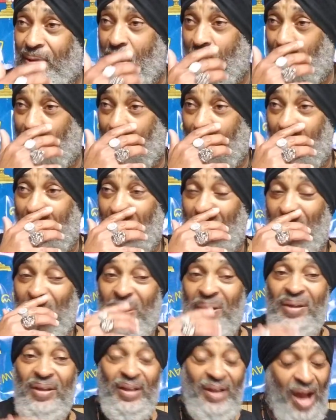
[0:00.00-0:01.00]
Okay?
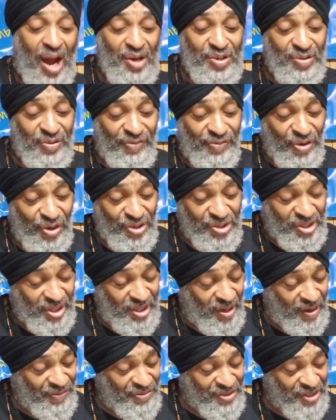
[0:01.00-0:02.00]

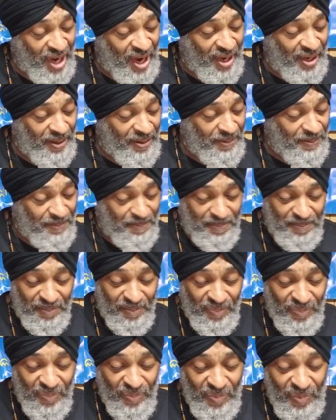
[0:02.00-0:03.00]
Controversy of Zion.
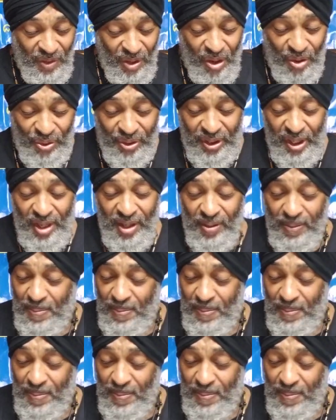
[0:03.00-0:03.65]
Okay?